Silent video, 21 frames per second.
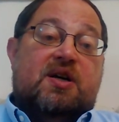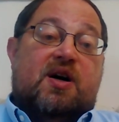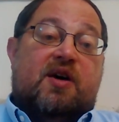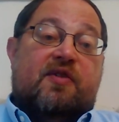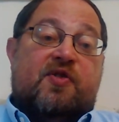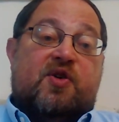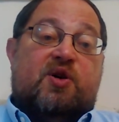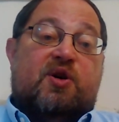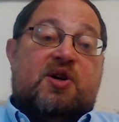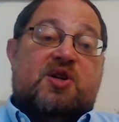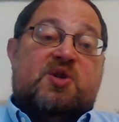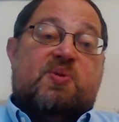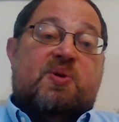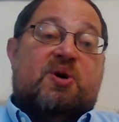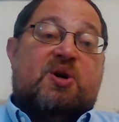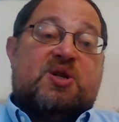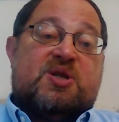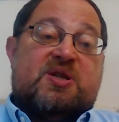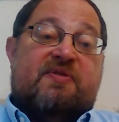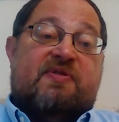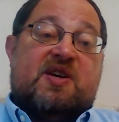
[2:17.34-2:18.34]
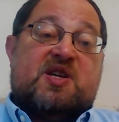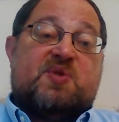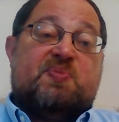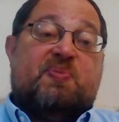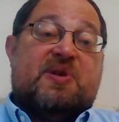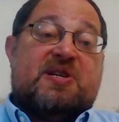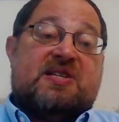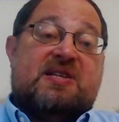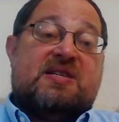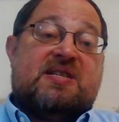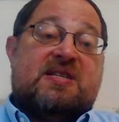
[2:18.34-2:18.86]
Of course, we also have
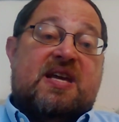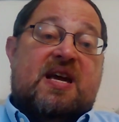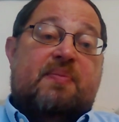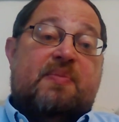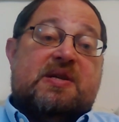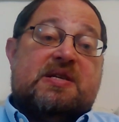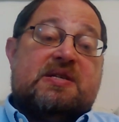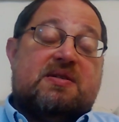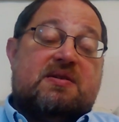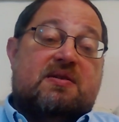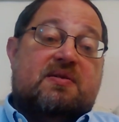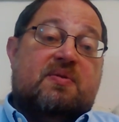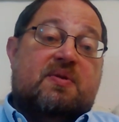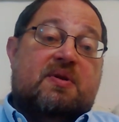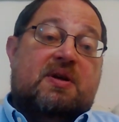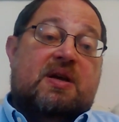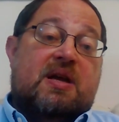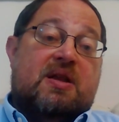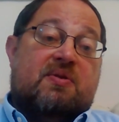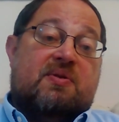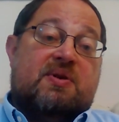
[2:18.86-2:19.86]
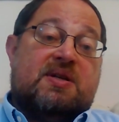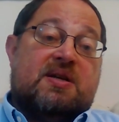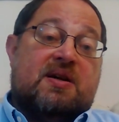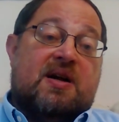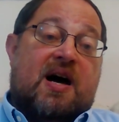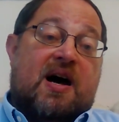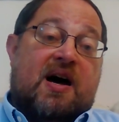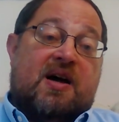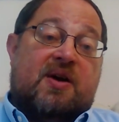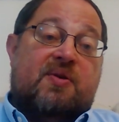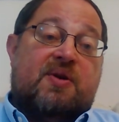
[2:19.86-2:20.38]
explicit statements, either in
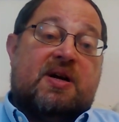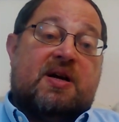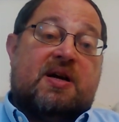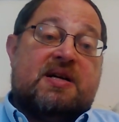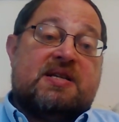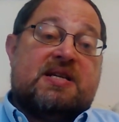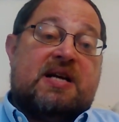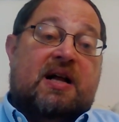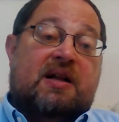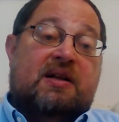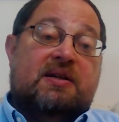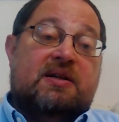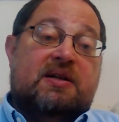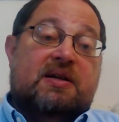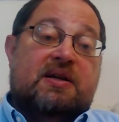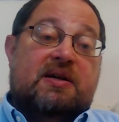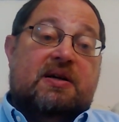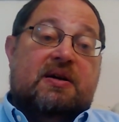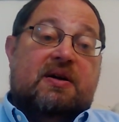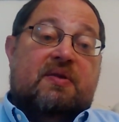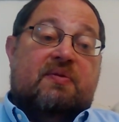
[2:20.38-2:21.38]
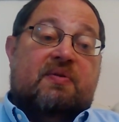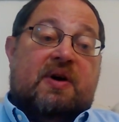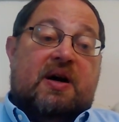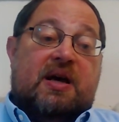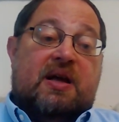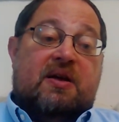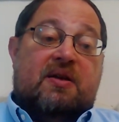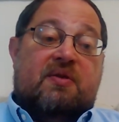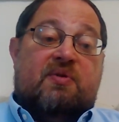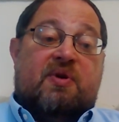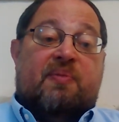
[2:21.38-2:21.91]
Tanakh or in Chazal.
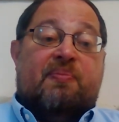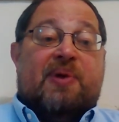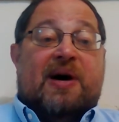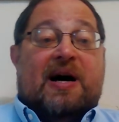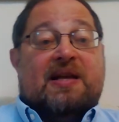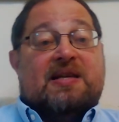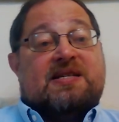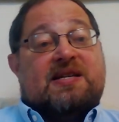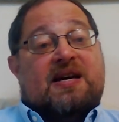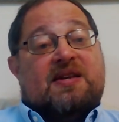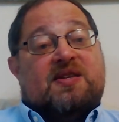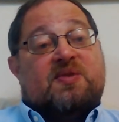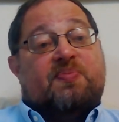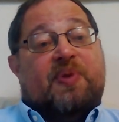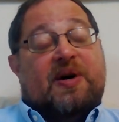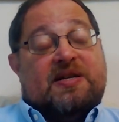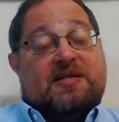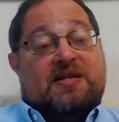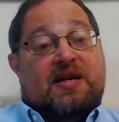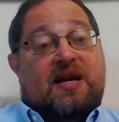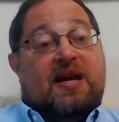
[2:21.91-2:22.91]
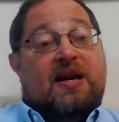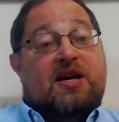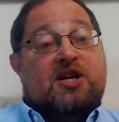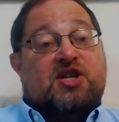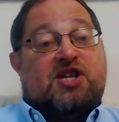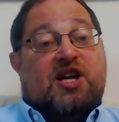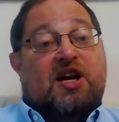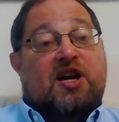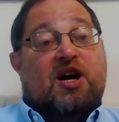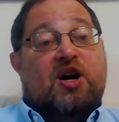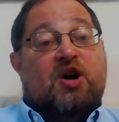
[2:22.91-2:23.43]
Right, Ramban cites a pasuk in
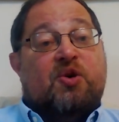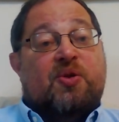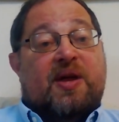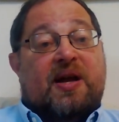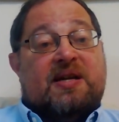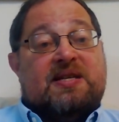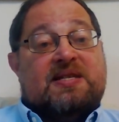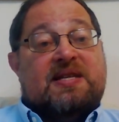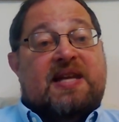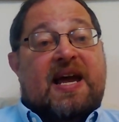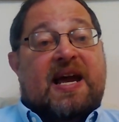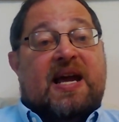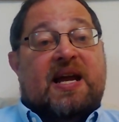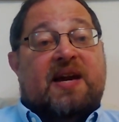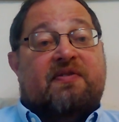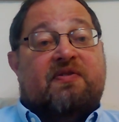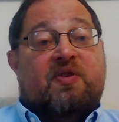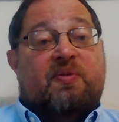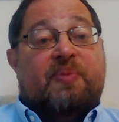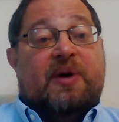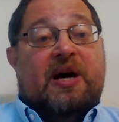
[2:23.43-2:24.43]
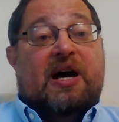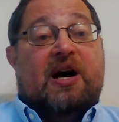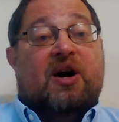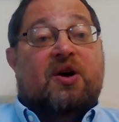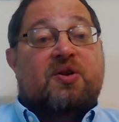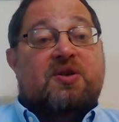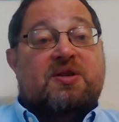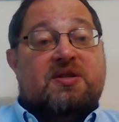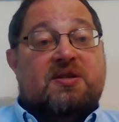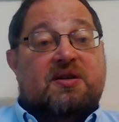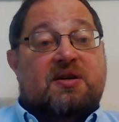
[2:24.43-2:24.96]
Yeshayo that is negative
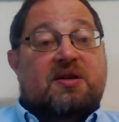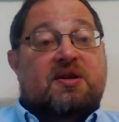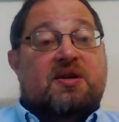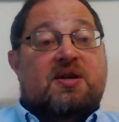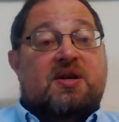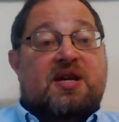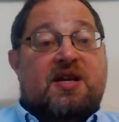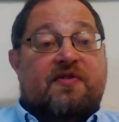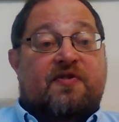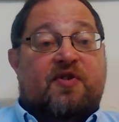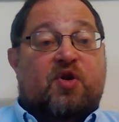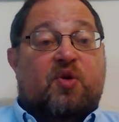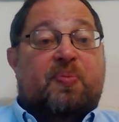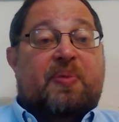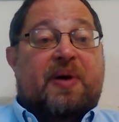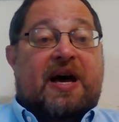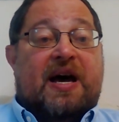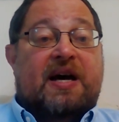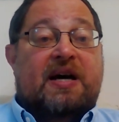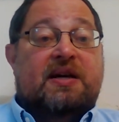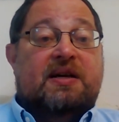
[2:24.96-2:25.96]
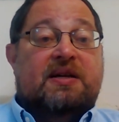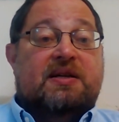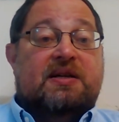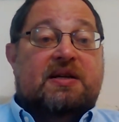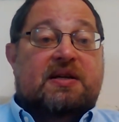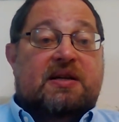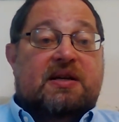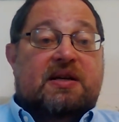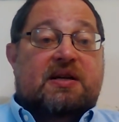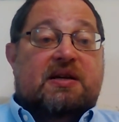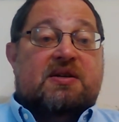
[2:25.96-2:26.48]
about nivel peh.
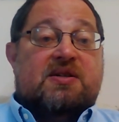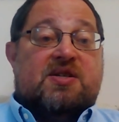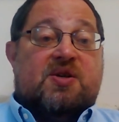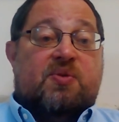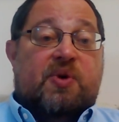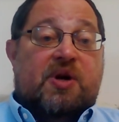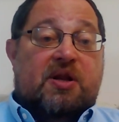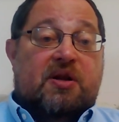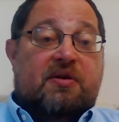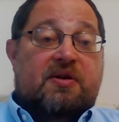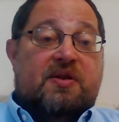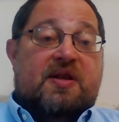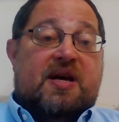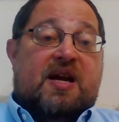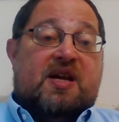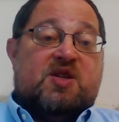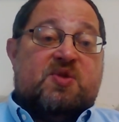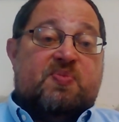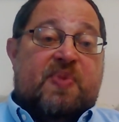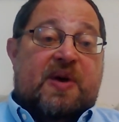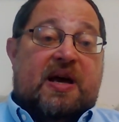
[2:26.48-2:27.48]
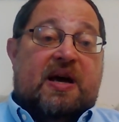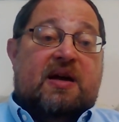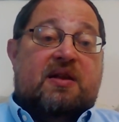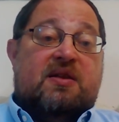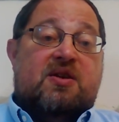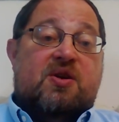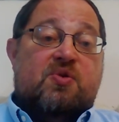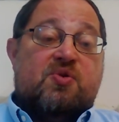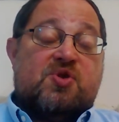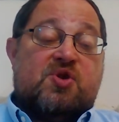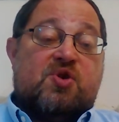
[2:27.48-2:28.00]
So we learn that it's bad
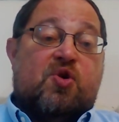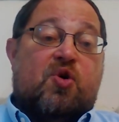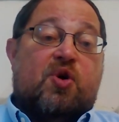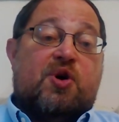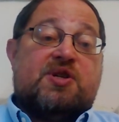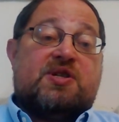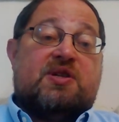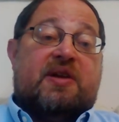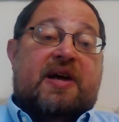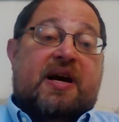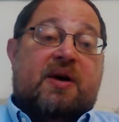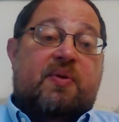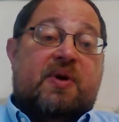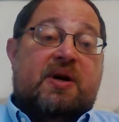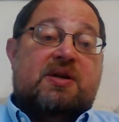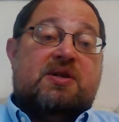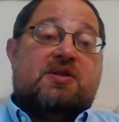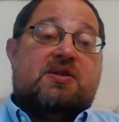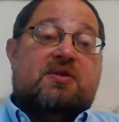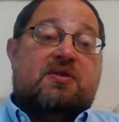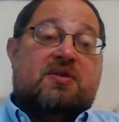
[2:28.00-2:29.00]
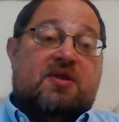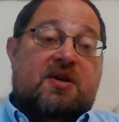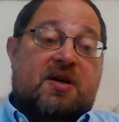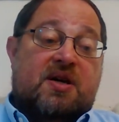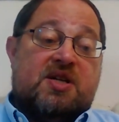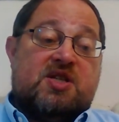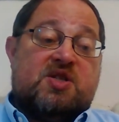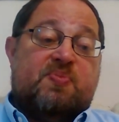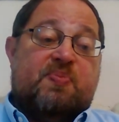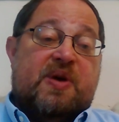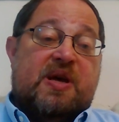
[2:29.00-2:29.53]
to use coarse language,
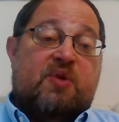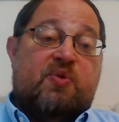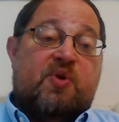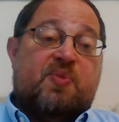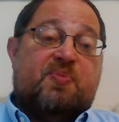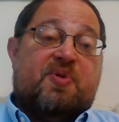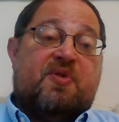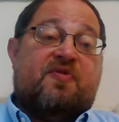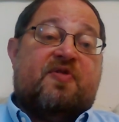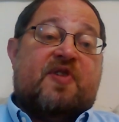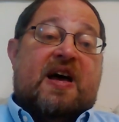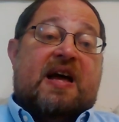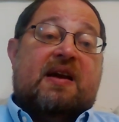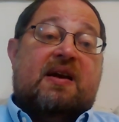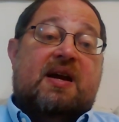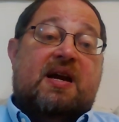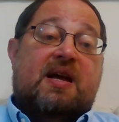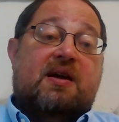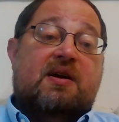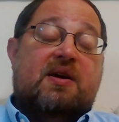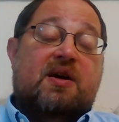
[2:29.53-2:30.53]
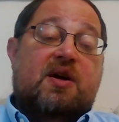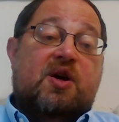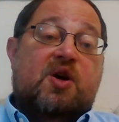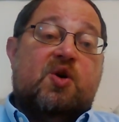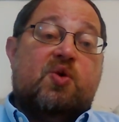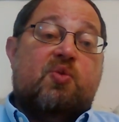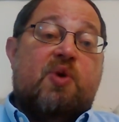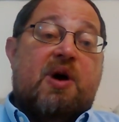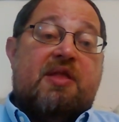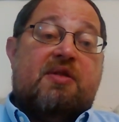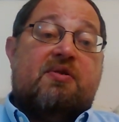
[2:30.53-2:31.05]
to speak with profanity,
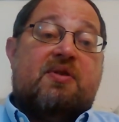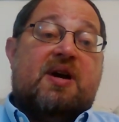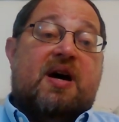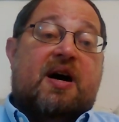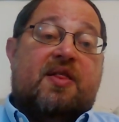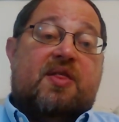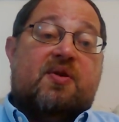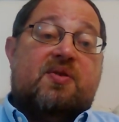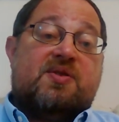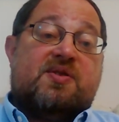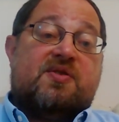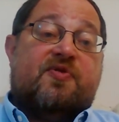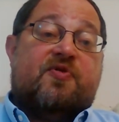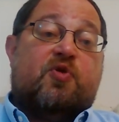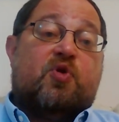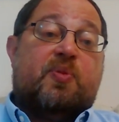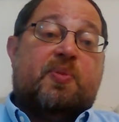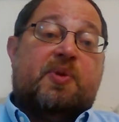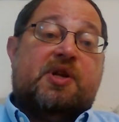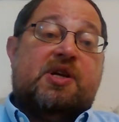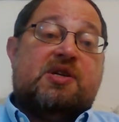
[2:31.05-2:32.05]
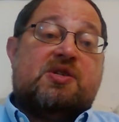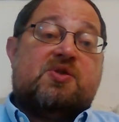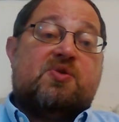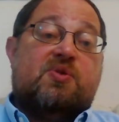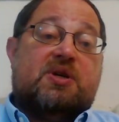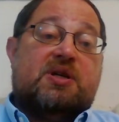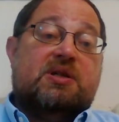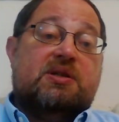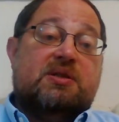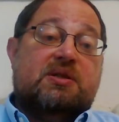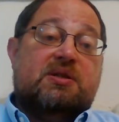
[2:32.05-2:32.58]
whether or not there is a formal
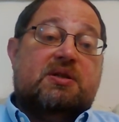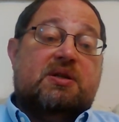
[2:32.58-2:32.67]
isur.